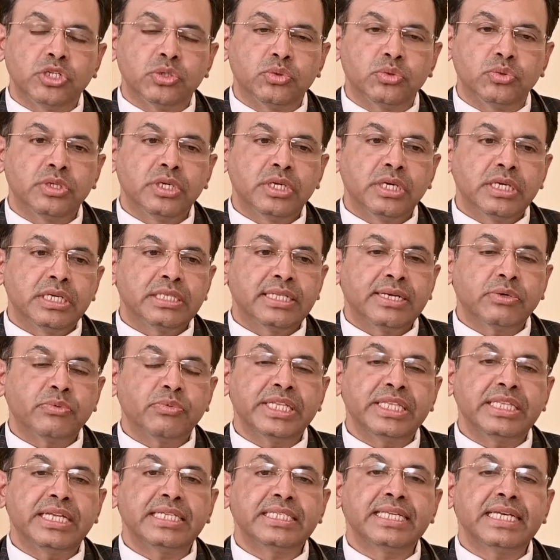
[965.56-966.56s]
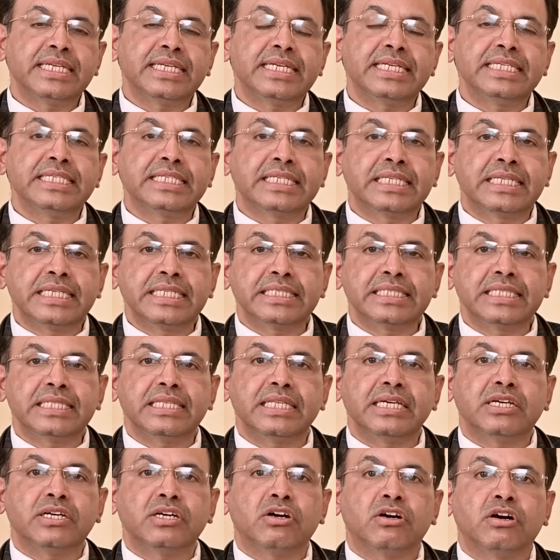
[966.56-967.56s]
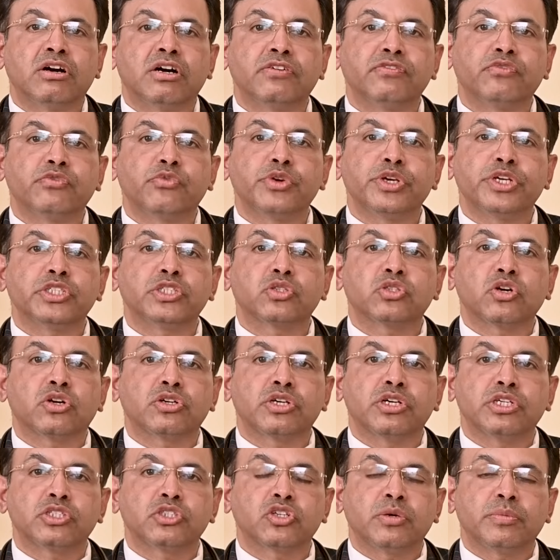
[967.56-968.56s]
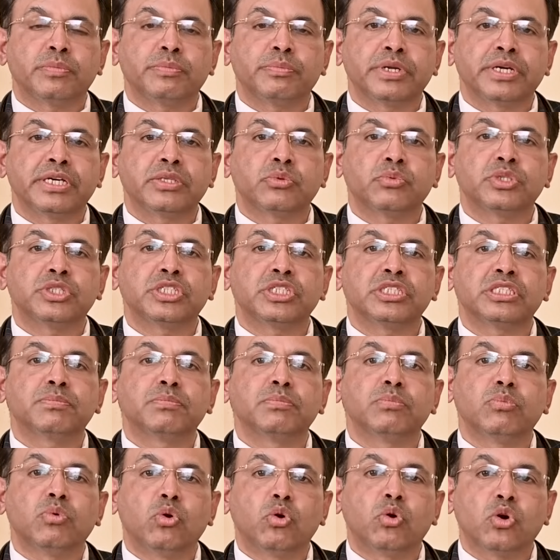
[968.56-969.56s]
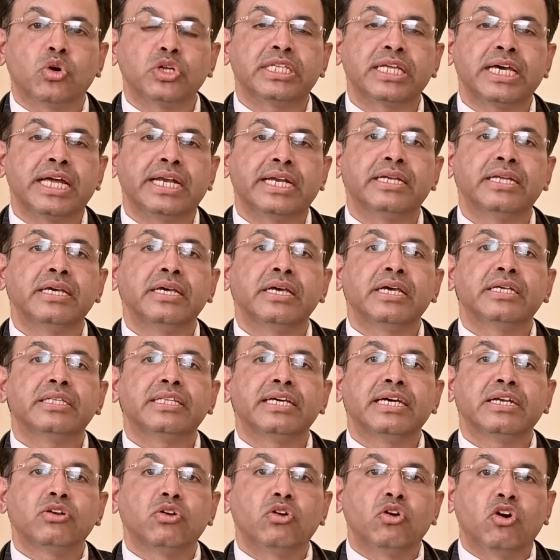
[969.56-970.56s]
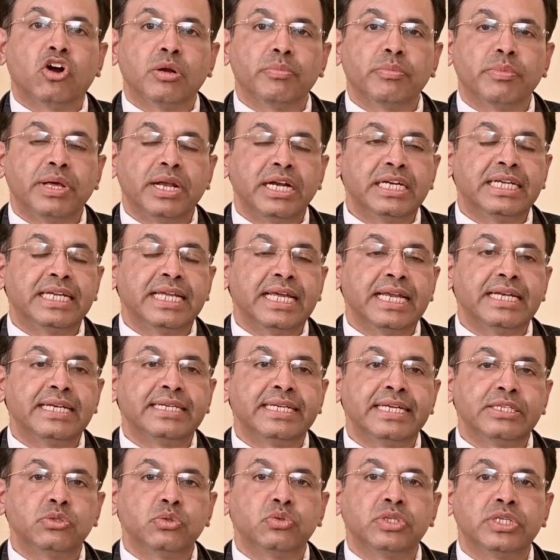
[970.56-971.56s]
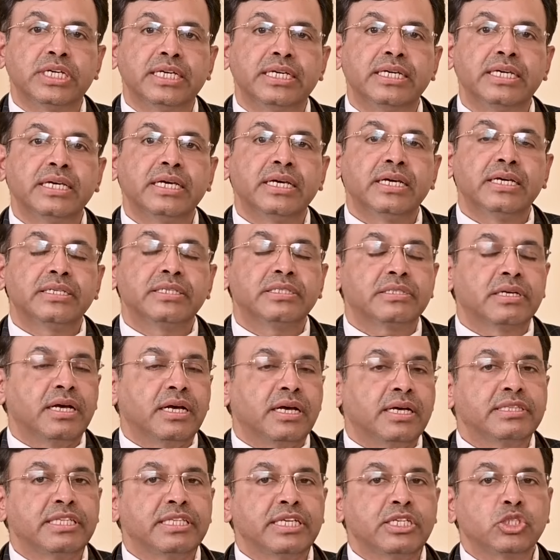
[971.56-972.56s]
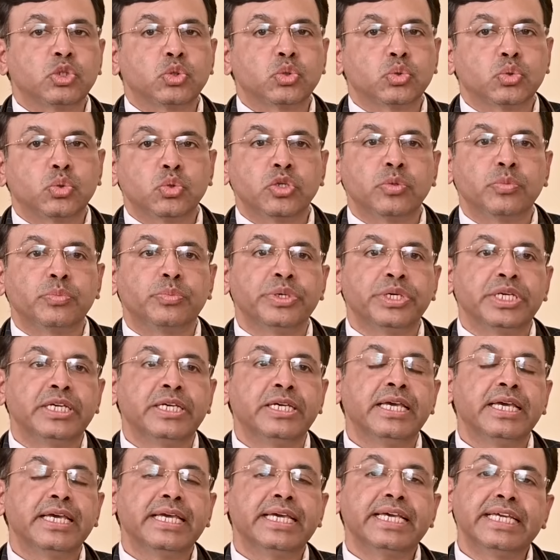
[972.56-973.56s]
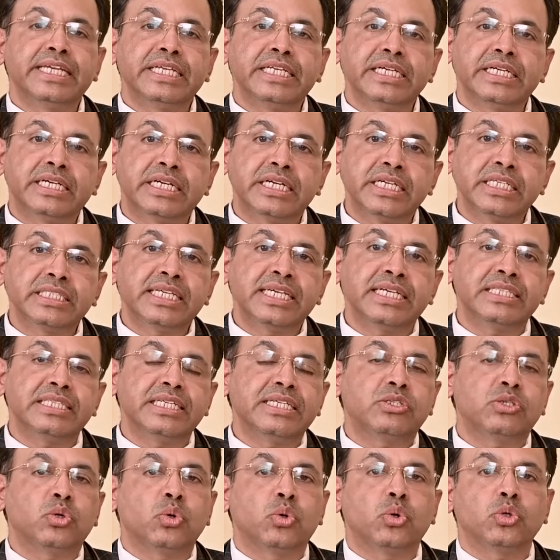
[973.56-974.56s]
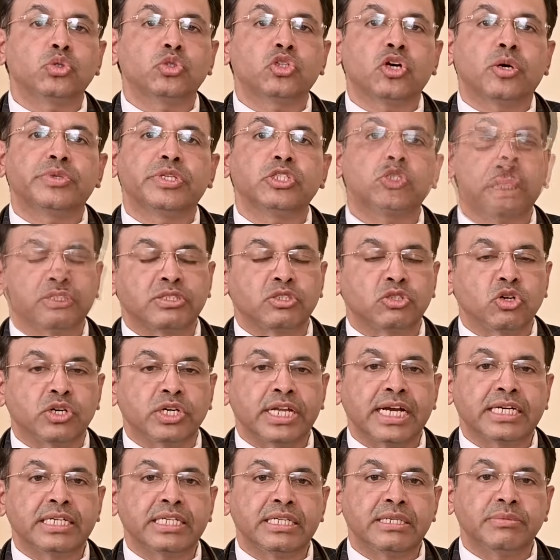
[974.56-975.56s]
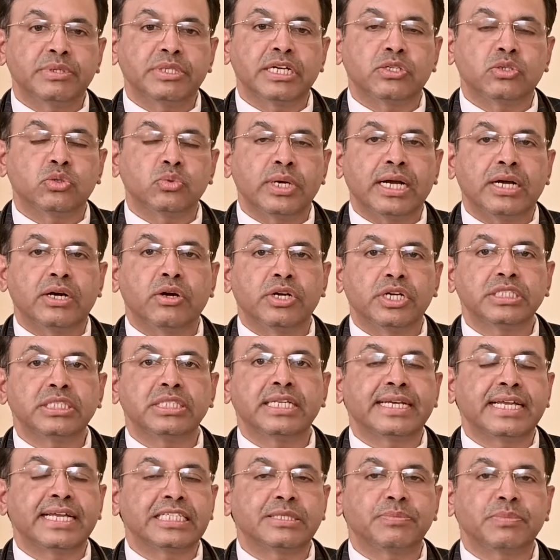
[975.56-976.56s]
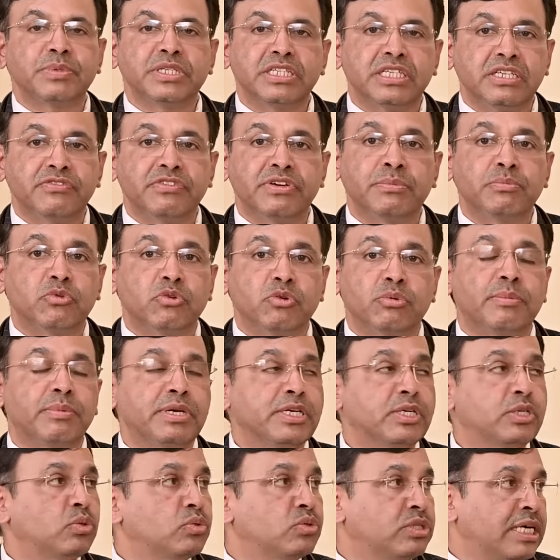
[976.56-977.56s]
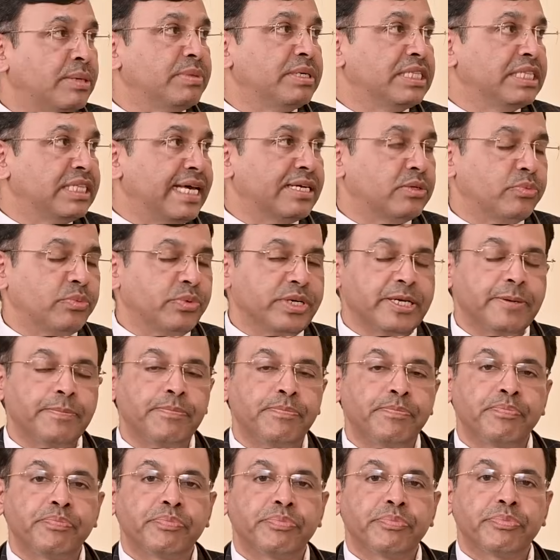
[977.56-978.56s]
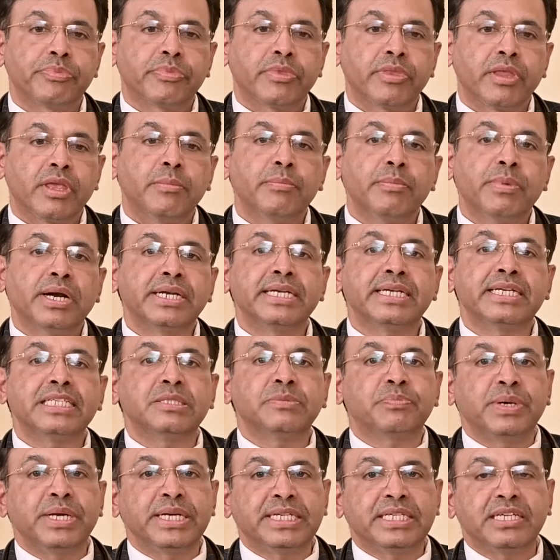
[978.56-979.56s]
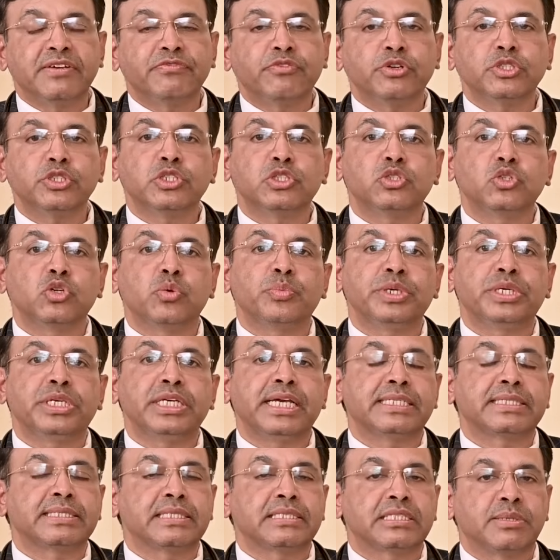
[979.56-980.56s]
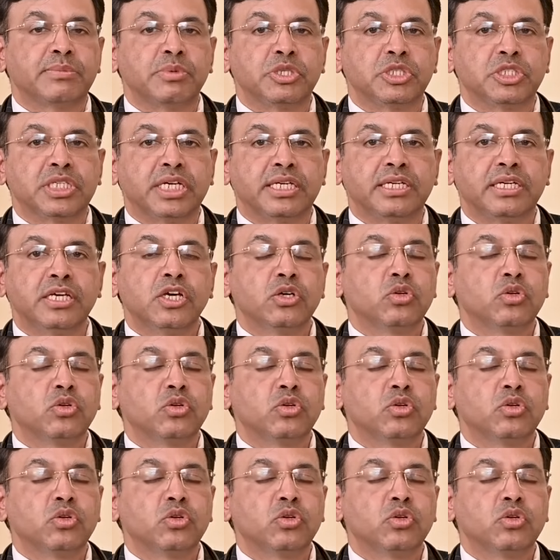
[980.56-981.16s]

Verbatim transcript: you that when there is an increase in the cough with shortness of breath, which is more than the normal day, to day, uh, this should be increasing the dose of the, the short-acting beta-2 agonist that has been given probably to them in that way. Absolutely. But it is better for COPD exacerbation